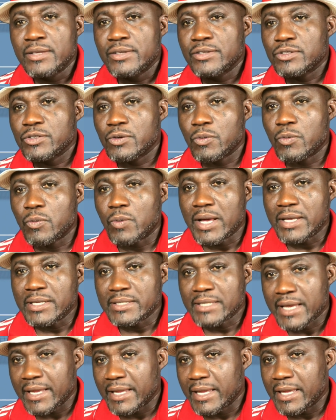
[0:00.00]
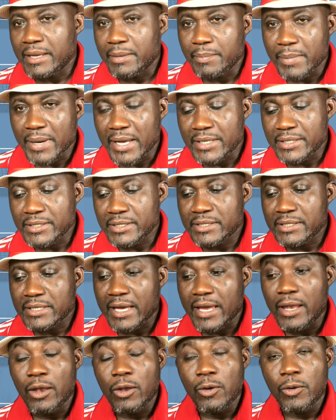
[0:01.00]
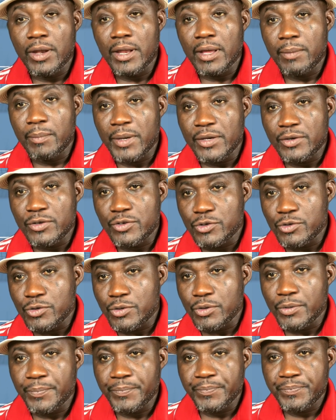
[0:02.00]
So once I get the matches, I load them into